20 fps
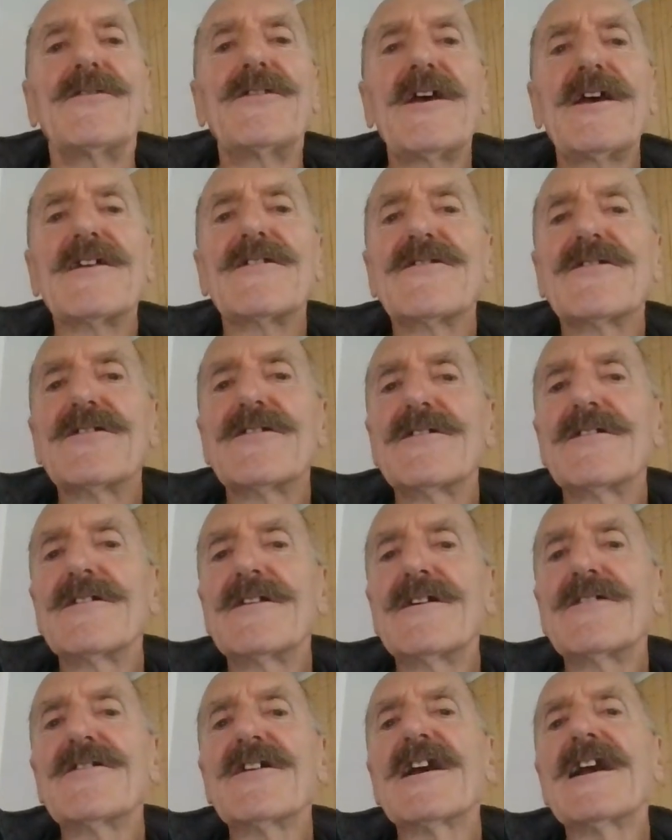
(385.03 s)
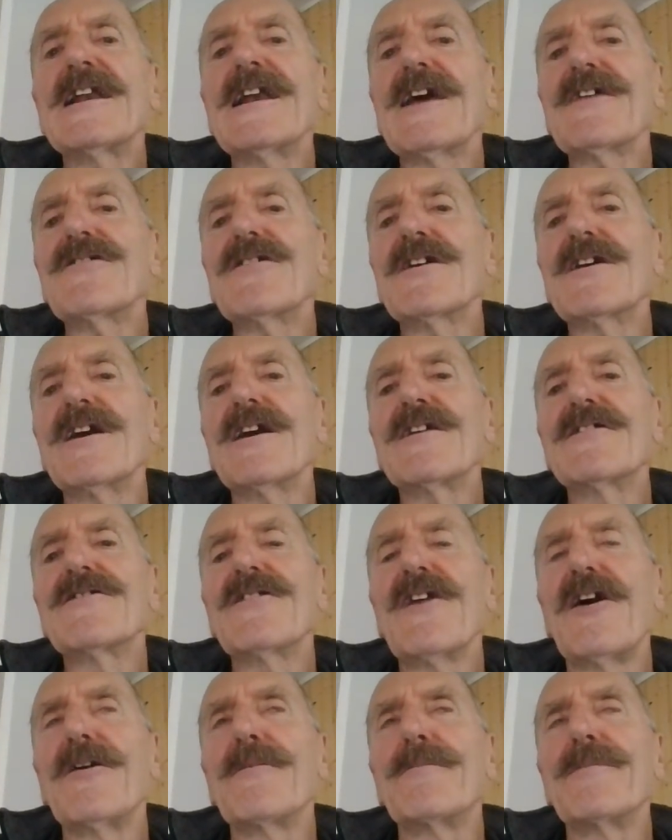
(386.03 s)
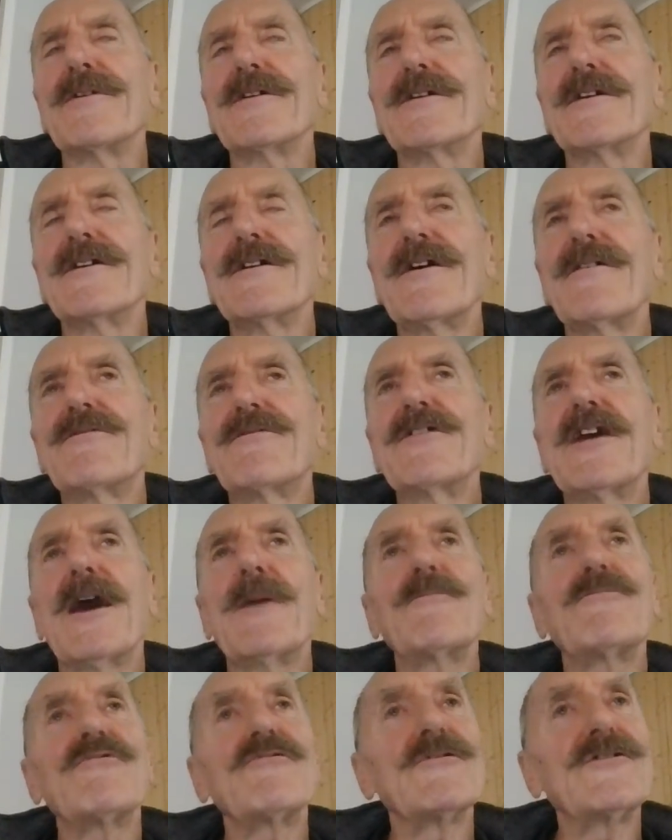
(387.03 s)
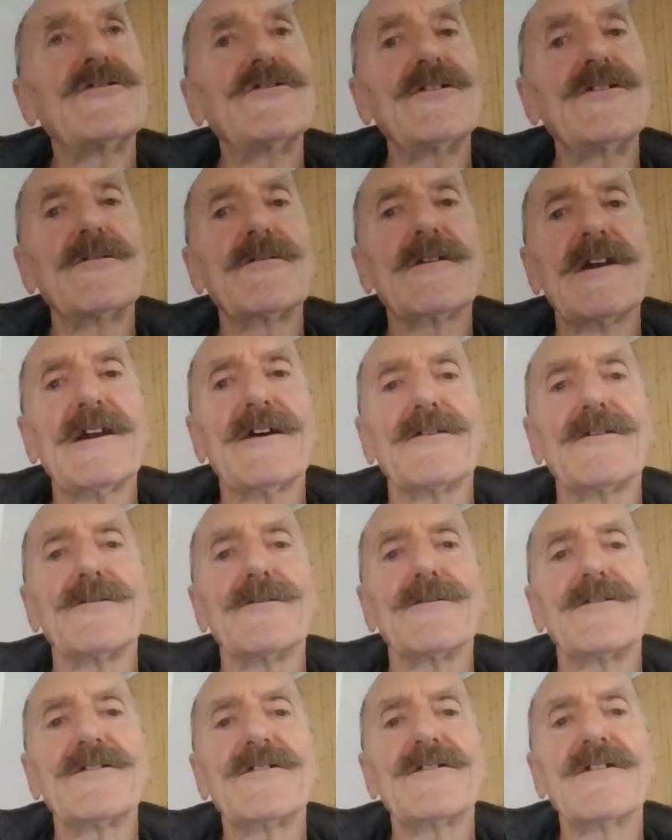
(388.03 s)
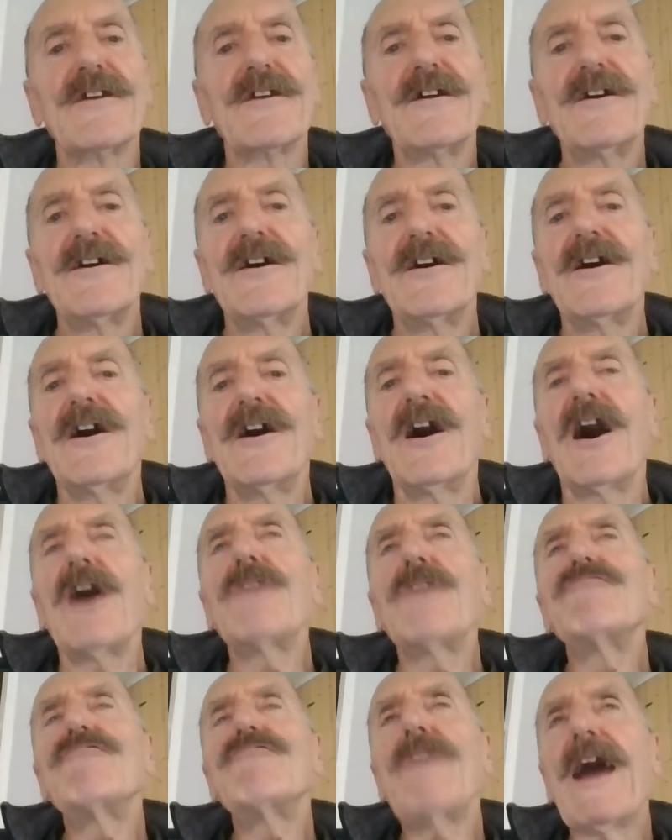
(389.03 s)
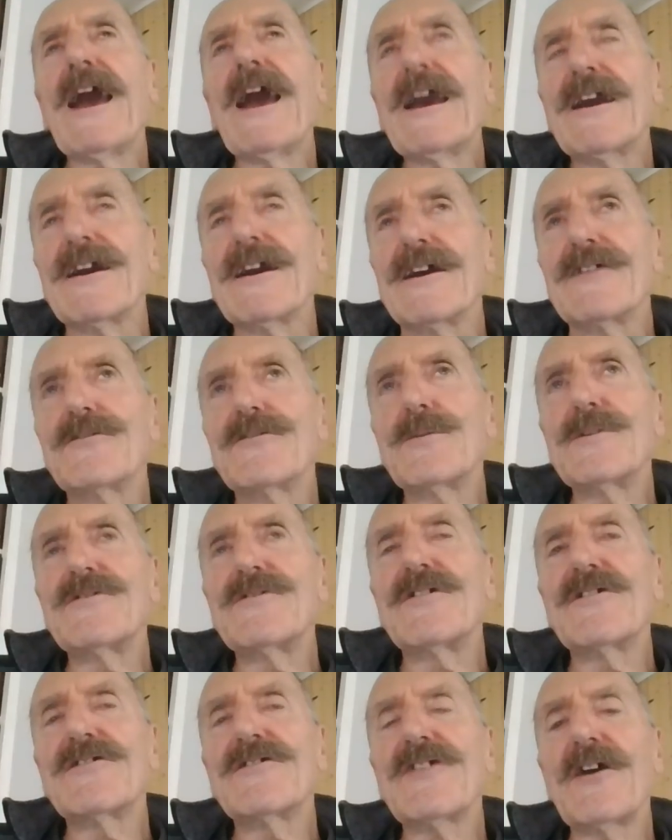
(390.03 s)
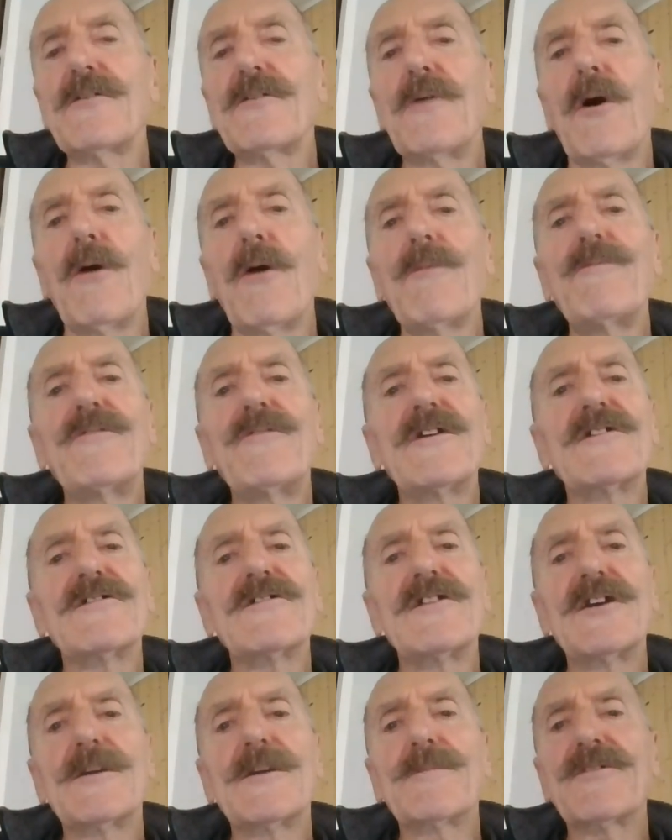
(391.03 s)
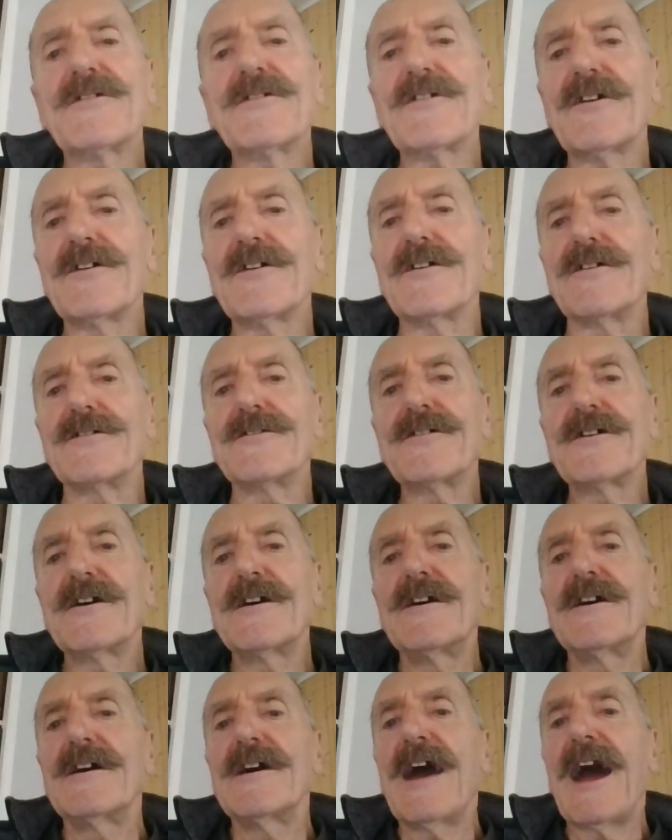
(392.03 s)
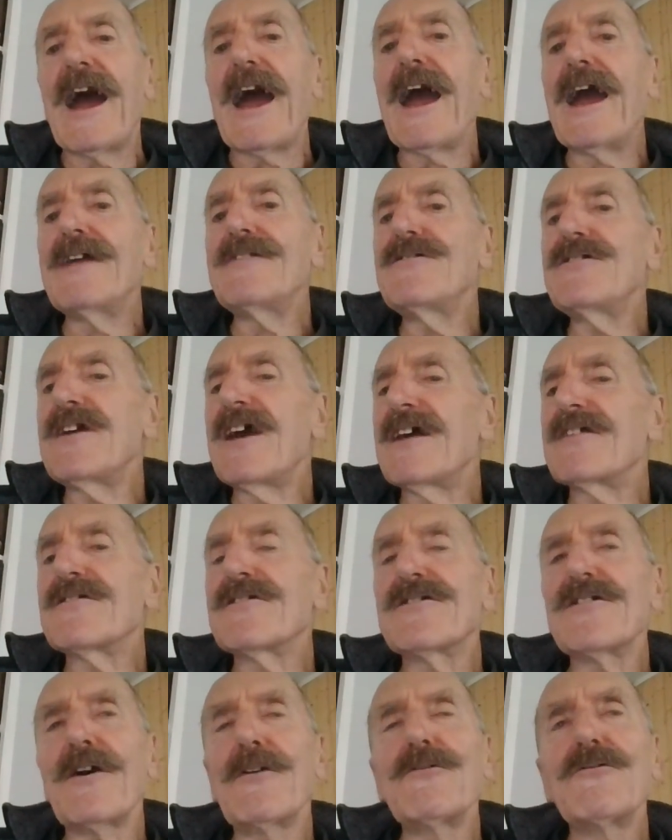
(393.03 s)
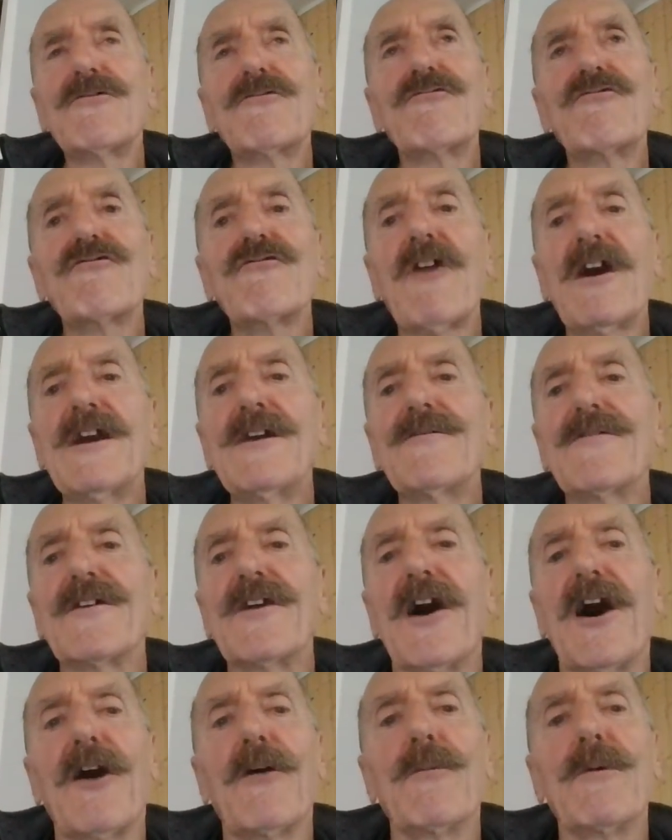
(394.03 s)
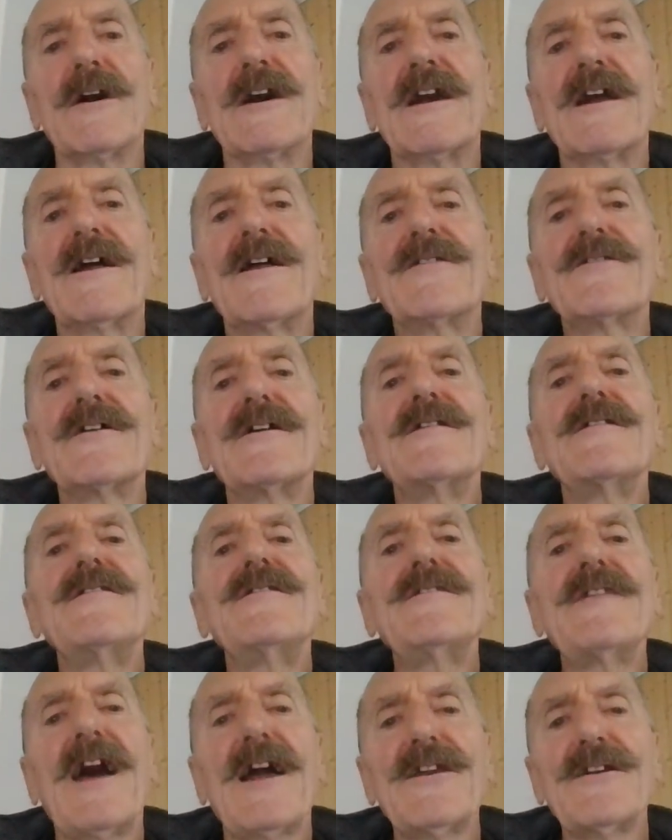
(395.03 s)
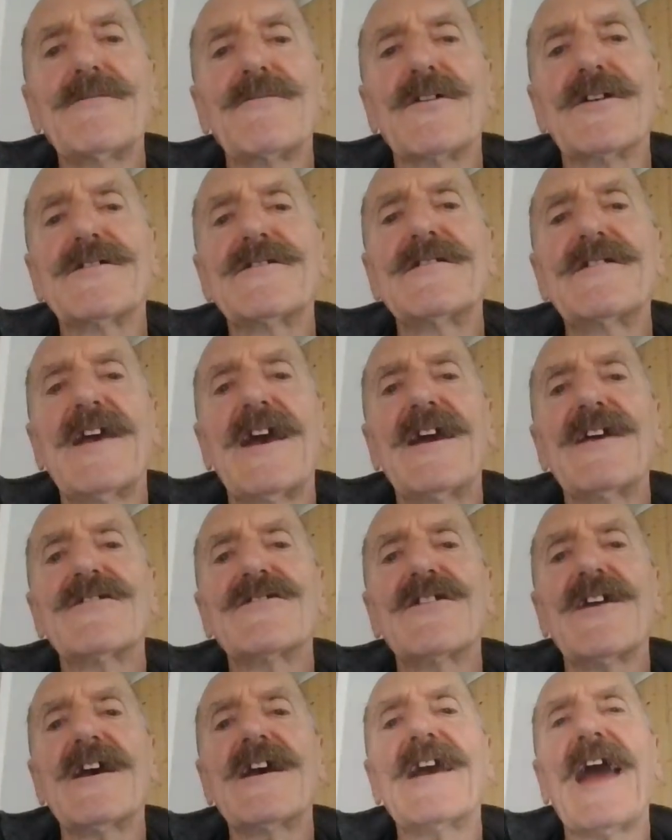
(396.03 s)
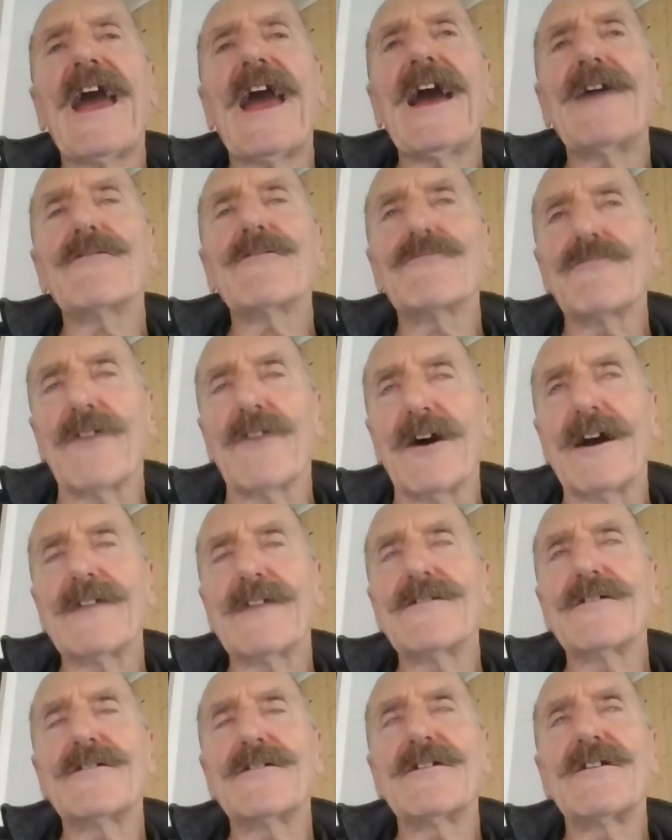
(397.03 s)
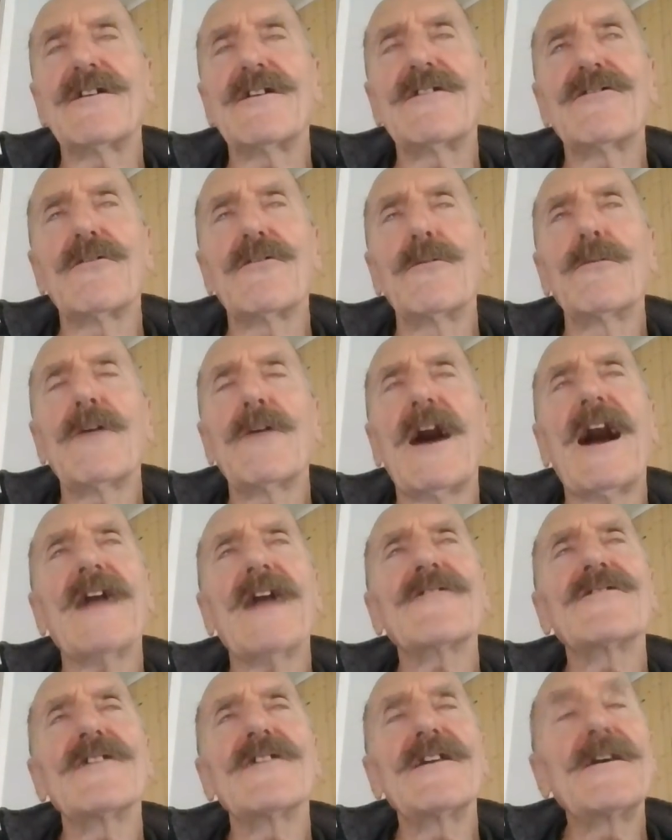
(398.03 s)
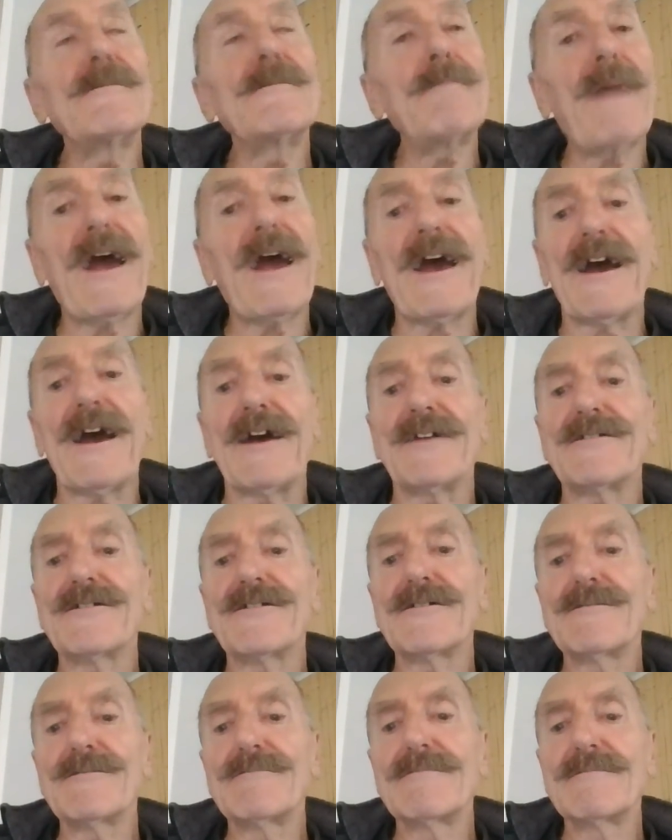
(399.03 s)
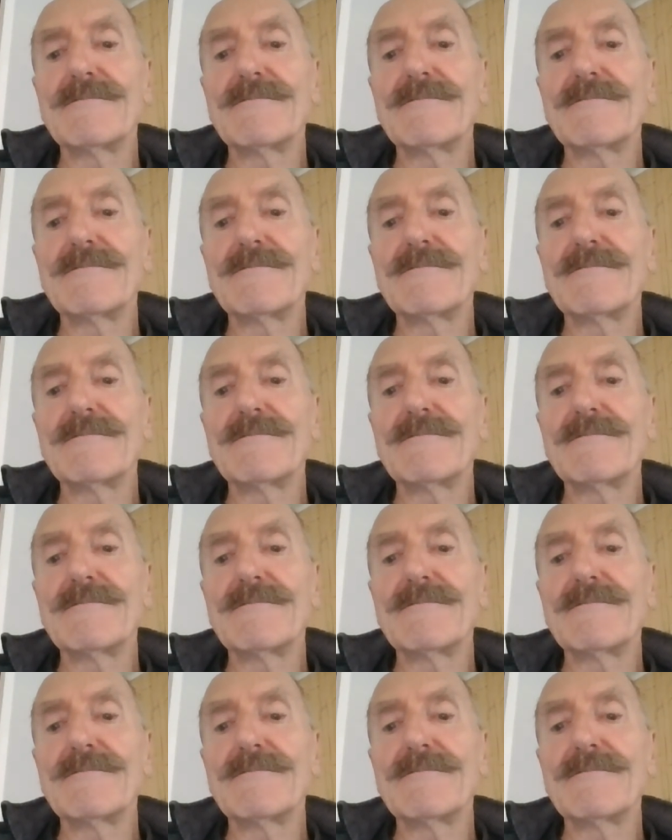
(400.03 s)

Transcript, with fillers: This is a classic example of the emperor's new clothes, a racket which is so obviously absurd and yet so craven are we that none of us dare say outright that it is all utterly mad.